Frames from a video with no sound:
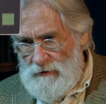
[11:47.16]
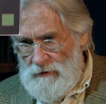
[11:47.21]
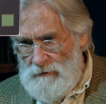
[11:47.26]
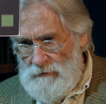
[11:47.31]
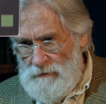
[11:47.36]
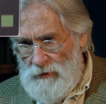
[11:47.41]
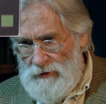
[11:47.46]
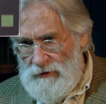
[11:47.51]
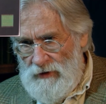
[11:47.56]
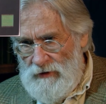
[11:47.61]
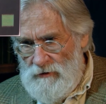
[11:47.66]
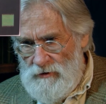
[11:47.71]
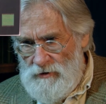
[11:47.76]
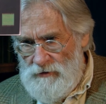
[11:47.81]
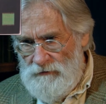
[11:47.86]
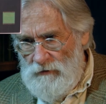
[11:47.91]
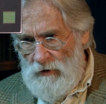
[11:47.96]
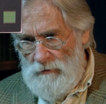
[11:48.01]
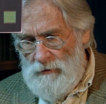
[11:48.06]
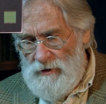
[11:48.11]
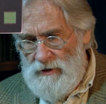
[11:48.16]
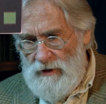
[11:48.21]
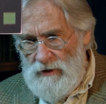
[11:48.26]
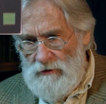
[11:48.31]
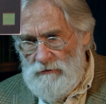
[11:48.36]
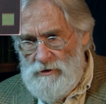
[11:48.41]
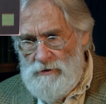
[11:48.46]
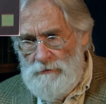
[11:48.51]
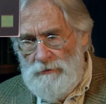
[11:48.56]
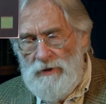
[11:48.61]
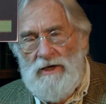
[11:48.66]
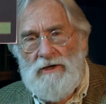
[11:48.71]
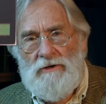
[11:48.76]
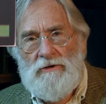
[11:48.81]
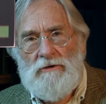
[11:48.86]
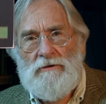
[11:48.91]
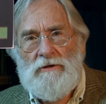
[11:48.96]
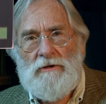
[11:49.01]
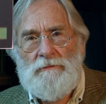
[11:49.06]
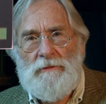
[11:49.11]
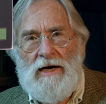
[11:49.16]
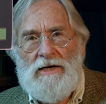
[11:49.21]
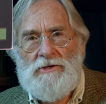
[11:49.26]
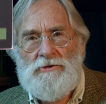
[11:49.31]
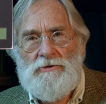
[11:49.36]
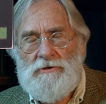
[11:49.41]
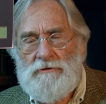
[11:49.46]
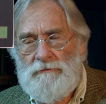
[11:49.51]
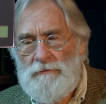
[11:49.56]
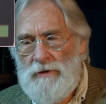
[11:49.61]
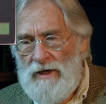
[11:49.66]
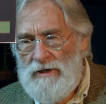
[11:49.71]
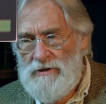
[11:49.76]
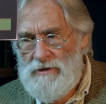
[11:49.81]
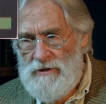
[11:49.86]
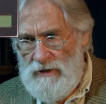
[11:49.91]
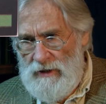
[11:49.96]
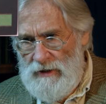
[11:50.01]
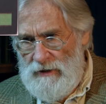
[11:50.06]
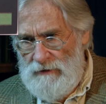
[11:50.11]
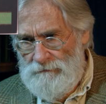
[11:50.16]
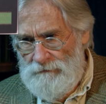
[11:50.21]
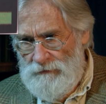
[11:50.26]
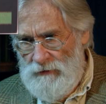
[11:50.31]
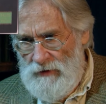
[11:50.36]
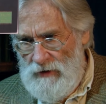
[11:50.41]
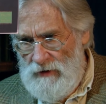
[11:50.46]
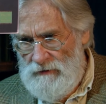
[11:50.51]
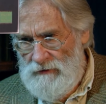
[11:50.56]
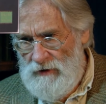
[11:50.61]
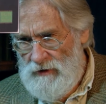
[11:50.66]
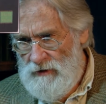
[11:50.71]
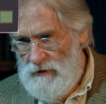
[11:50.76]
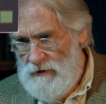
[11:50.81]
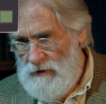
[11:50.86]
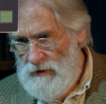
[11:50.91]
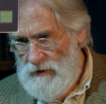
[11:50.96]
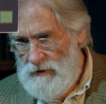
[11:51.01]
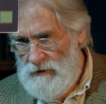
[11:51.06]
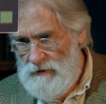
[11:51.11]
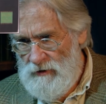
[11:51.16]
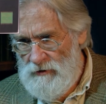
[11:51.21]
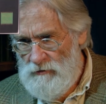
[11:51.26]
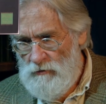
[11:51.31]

but then there's Fromentin, who was a painter, and the Masters of Past Time, and then uh,